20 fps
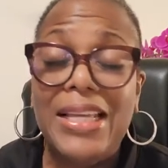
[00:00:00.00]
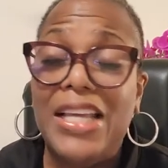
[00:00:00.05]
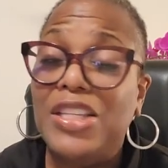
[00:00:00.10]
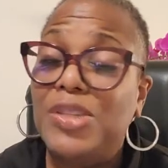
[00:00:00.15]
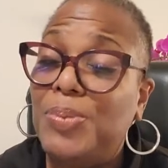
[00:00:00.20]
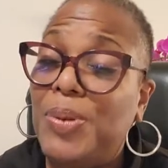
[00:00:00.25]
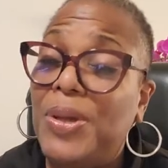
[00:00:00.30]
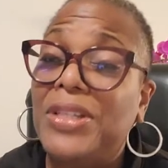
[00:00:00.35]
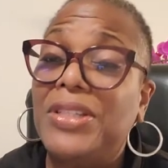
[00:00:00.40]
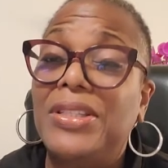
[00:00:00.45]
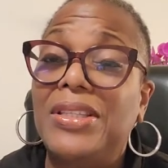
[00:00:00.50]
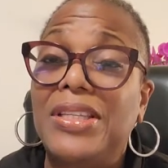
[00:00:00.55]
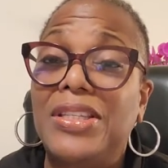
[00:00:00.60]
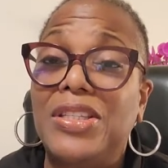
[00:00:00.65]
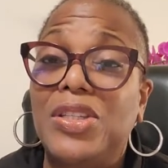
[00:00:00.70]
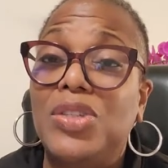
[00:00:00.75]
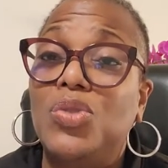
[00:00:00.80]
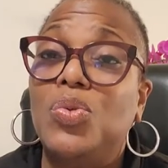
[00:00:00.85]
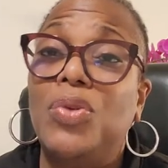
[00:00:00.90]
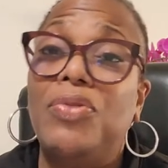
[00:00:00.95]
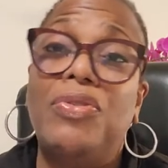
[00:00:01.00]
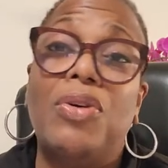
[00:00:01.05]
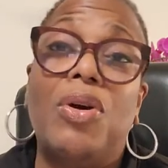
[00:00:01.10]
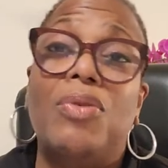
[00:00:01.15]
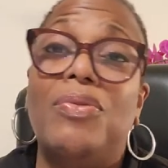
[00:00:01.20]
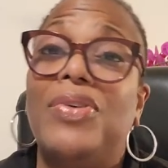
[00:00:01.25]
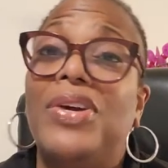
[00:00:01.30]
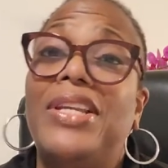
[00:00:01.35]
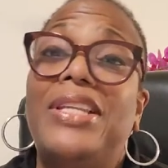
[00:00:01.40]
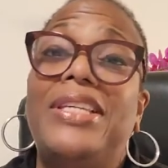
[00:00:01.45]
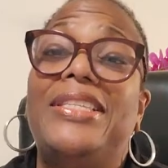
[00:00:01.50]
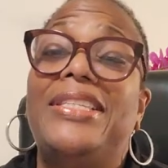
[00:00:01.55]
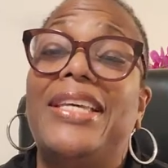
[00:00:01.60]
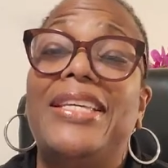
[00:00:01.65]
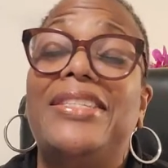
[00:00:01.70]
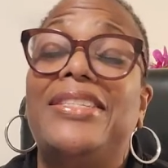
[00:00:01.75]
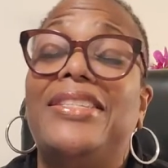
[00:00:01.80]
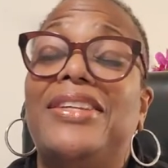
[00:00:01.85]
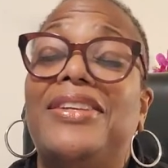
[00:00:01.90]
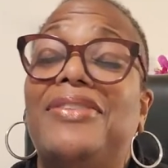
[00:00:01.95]
Especially since we've already
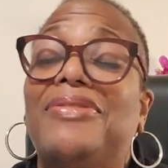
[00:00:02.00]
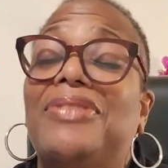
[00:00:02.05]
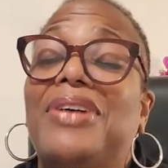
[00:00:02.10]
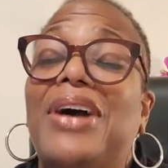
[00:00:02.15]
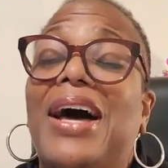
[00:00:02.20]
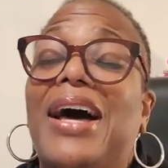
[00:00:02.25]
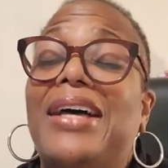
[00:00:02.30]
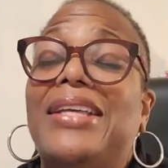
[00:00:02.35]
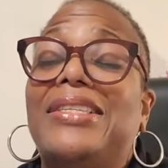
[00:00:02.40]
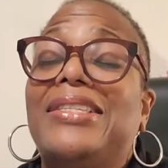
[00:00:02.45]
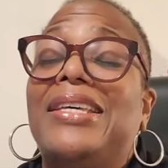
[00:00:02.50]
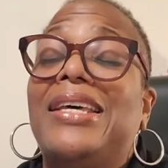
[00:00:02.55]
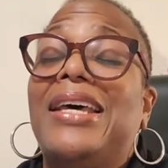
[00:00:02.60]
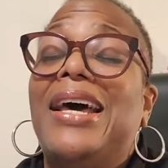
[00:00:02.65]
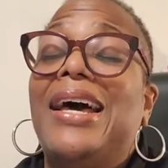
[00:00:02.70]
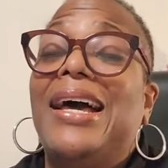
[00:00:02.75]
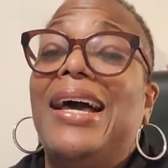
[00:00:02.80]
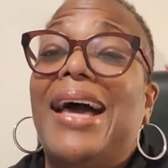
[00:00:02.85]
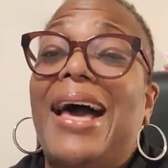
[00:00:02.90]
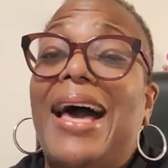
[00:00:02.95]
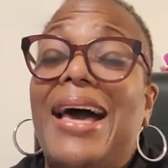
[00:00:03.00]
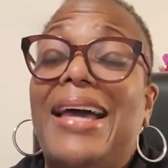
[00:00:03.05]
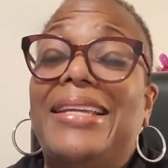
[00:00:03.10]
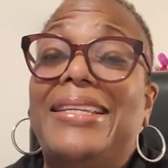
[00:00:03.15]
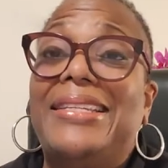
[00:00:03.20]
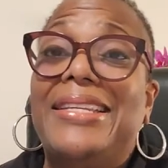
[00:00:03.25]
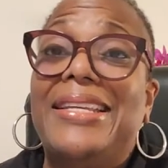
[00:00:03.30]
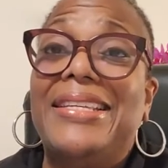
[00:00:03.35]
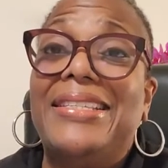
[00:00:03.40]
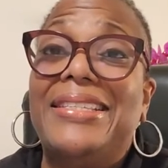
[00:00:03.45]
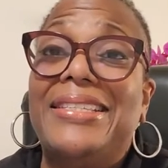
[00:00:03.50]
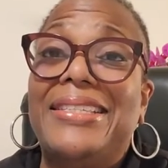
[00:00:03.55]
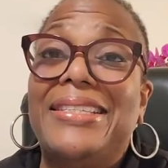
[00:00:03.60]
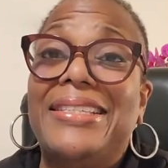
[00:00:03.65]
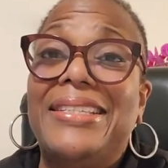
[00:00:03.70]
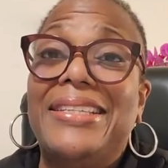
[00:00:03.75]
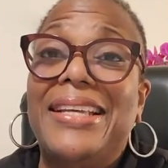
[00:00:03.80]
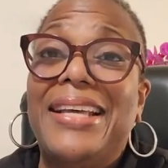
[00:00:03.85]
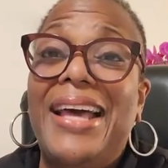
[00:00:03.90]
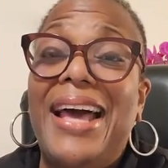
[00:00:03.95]
tasted of God's
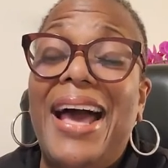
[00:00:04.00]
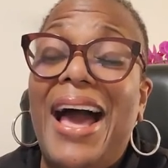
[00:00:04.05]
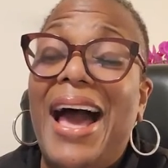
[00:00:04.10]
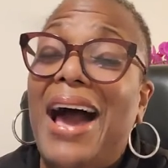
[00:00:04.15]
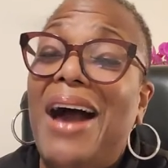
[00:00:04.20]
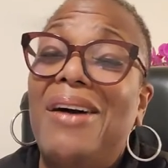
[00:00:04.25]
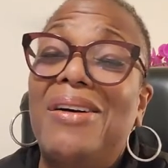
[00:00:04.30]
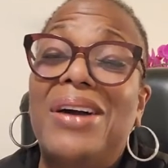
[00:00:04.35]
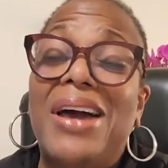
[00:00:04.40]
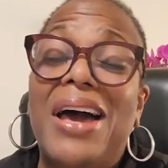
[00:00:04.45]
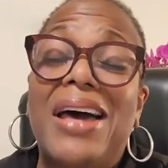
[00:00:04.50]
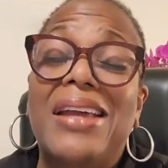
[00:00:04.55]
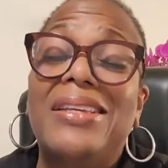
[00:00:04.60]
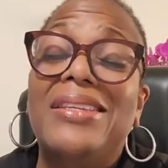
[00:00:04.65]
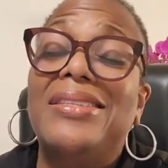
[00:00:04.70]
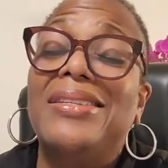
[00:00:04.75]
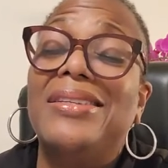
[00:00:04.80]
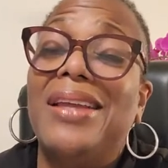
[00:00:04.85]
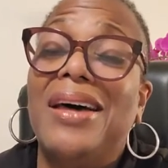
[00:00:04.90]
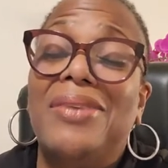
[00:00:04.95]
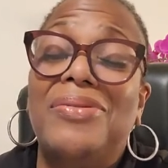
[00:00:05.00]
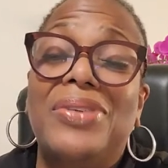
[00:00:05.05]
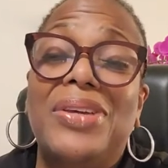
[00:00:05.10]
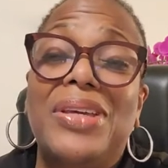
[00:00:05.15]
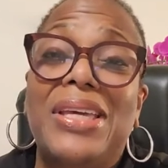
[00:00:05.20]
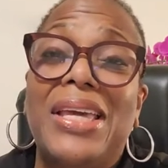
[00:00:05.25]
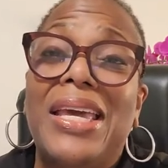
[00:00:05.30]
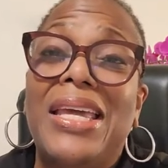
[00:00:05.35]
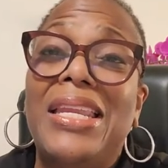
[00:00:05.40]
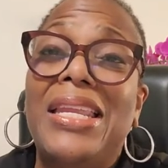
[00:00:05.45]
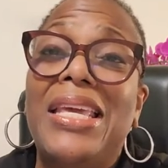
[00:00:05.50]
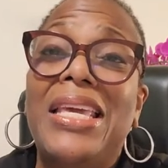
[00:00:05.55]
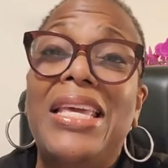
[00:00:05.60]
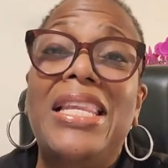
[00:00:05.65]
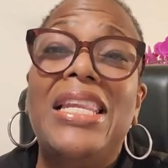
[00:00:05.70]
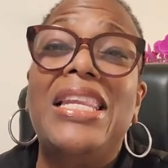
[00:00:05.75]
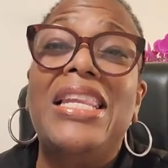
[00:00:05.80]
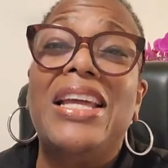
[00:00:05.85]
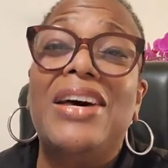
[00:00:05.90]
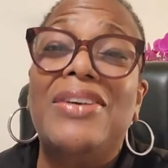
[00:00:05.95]
kindness. Our God is loving and
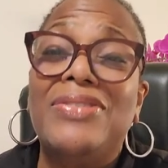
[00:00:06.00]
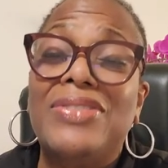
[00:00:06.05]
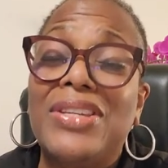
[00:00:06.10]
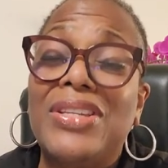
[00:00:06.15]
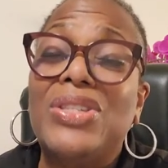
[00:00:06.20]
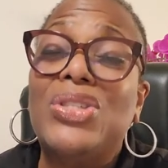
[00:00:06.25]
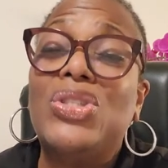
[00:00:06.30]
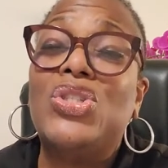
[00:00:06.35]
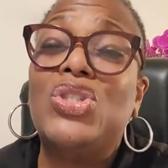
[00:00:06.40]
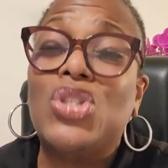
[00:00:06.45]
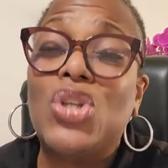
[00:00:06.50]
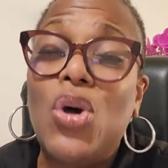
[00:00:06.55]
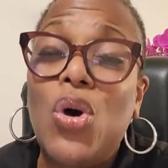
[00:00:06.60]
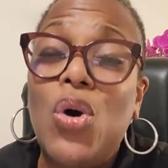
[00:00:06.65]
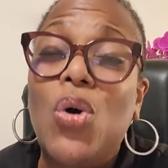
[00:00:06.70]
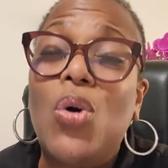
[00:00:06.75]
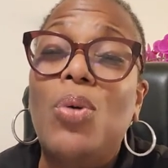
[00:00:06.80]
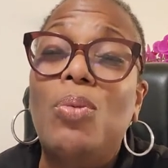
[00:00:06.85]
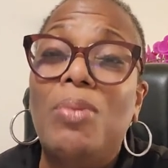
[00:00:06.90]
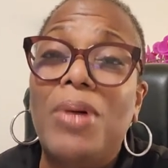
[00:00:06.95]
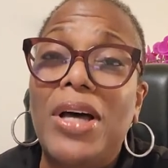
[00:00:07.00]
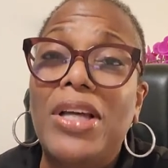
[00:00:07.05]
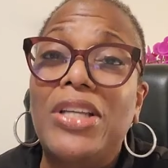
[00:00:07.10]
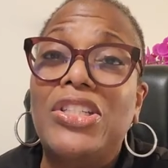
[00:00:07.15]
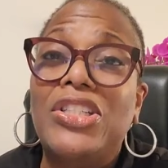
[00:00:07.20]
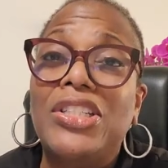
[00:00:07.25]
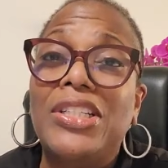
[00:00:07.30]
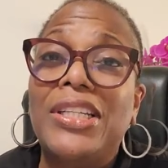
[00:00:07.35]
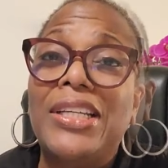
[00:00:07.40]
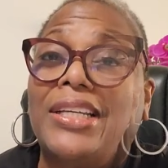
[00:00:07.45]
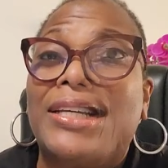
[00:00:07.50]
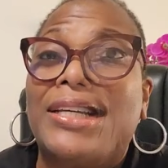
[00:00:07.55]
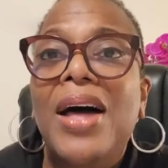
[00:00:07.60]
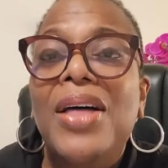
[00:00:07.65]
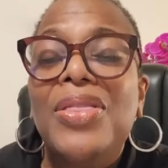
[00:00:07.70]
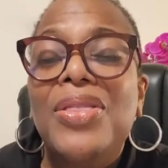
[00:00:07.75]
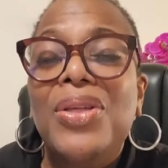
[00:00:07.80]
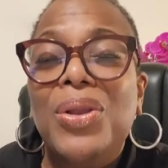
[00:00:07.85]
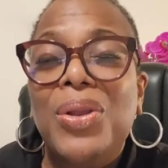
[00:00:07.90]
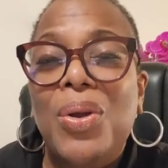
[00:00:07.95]
He loves us so much.
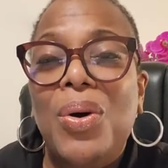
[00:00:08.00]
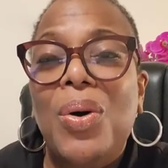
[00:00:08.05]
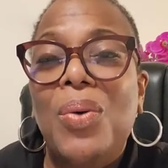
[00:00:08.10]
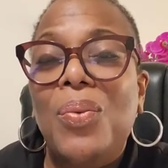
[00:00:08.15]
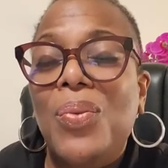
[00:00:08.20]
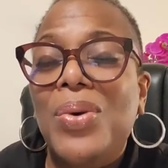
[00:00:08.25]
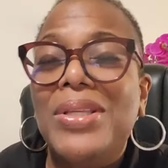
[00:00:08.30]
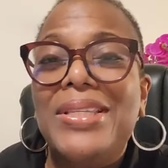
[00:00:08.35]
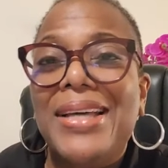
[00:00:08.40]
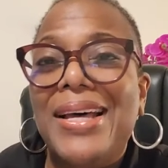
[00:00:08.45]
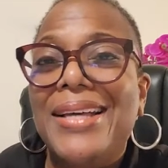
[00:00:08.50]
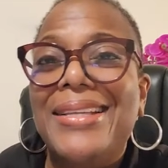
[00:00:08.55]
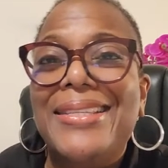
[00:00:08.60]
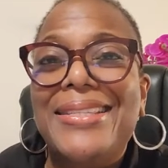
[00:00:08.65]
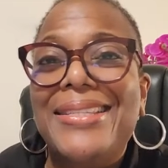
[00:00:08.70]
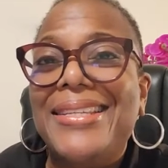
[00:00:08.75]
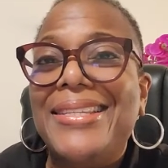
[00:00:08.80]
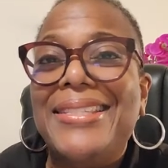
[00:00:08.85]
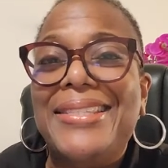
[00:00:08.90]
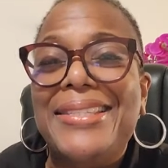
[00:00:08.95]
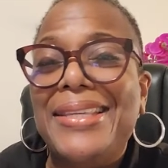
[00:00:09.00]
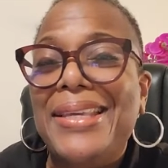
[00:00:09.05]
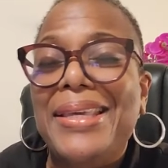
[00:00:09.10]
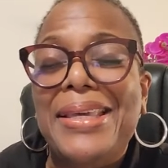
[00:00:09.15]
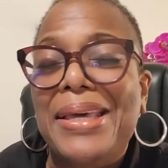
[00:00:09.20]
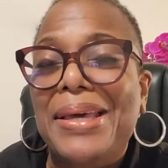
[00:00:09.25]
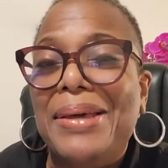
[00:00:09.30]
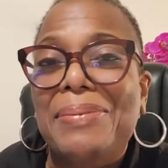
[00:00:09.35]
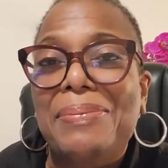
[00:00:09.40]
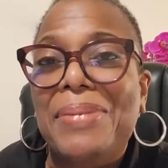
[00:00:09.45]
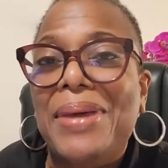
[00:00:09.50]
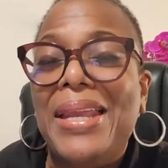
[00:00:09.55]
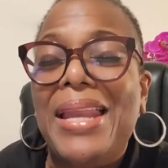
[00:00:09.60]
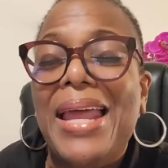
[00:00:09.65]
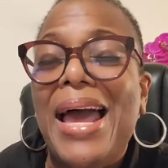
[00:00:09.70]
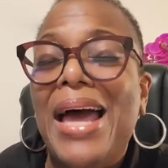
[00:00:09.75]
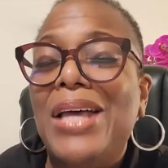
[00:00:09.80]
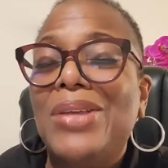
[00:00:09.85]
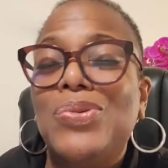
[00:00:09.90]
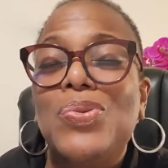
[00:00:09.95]
The Lord wants us to seek Him.
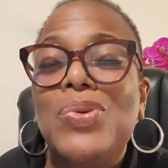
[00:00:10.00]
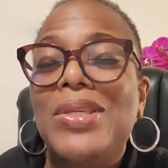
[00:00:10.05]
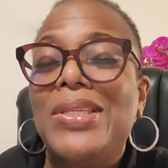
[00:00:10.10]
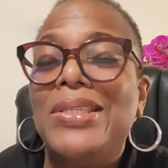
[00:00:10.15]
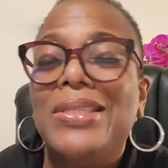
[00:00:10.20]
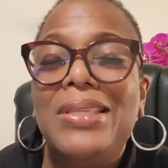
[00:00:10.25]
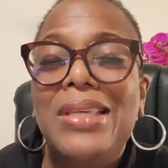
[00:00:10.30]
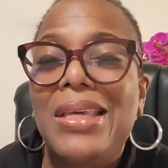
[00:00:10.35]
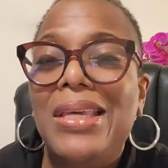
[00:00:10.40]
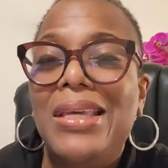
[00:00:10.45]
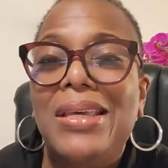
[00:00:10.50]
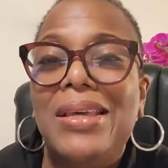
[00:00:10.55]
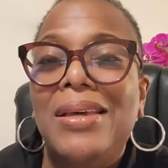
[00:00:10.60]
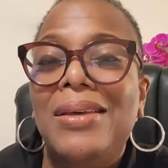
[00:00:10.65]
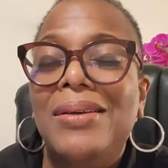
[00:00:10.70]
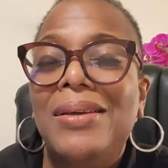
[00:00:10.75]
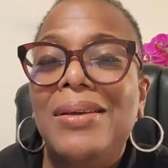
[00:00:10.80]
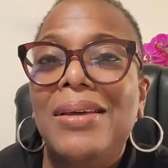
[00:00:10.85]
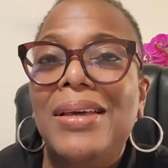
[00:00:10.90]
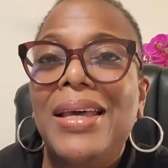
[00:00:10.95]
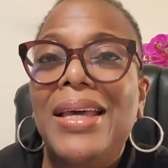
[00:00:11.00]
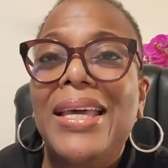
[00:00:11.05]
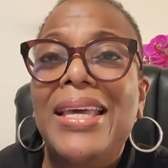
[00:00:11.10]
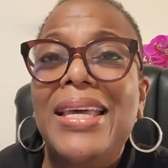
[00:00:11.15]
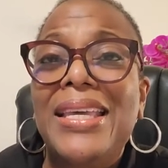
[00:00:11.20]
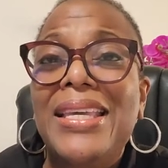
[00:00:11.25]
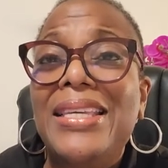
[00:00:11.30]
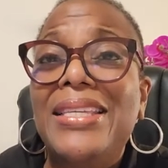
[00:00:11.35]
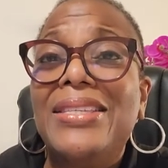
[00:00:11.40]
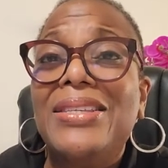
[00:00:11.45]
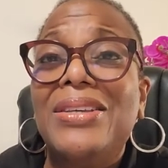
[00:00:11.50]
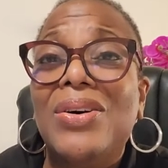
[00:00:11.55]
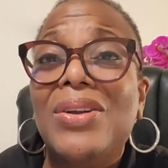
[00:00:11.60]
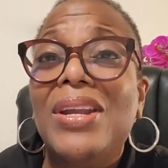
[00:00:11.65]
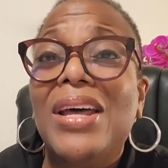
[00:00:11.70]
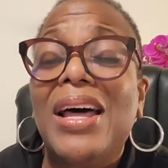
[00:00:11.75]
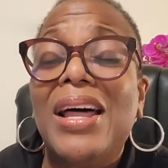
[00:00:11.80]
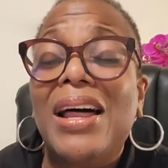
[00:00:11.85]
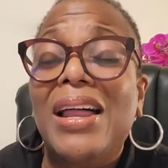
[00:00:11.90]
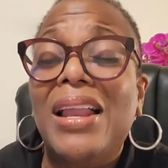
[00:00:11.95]
And as we seek, He's
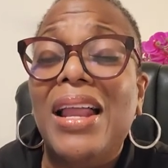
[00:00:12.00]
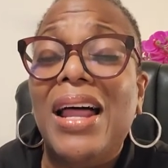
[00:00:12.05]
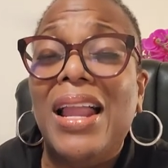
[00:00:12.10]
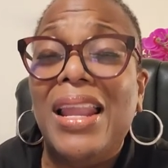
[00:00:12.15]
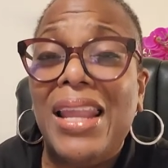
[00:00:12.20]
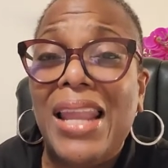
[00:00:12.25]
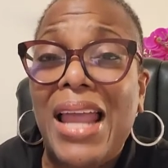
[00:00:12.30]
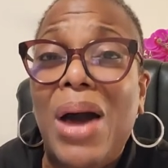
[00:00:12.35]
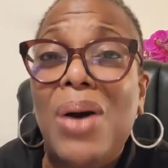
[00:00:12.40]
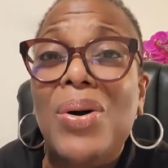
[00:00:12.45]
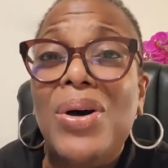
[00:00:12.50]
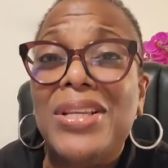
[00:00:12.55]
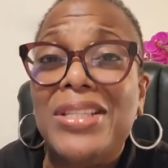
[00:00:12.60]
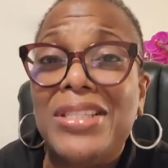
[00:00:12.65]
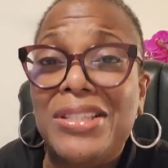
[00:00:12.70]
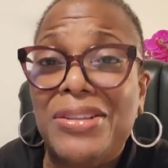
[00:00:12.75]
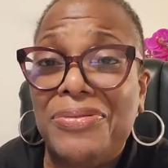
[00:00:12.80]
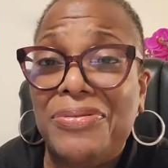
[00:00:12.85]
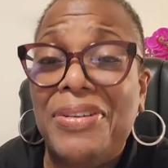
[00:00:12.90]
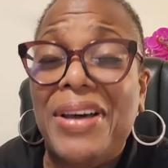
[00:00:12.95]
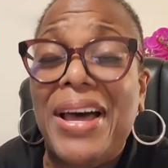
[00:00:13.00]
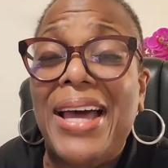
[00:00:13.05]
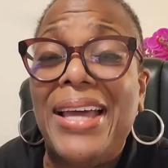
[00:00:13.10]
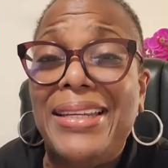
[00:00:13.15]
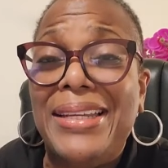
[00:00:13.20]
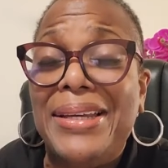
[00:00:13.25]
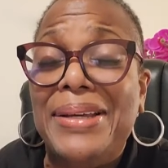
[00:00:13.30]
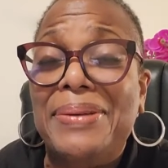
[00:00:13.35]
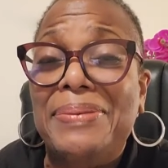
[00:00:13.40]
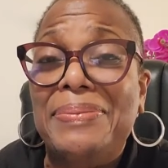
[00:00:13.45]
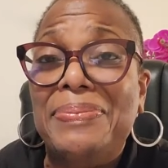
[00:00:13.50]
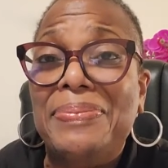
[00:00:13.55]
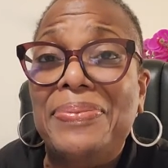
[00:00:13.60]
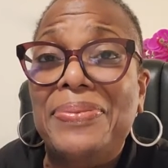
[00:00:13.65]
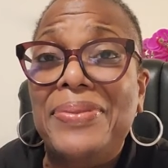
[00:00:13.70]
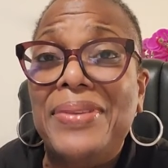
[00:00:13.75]
going to allow us to find Him.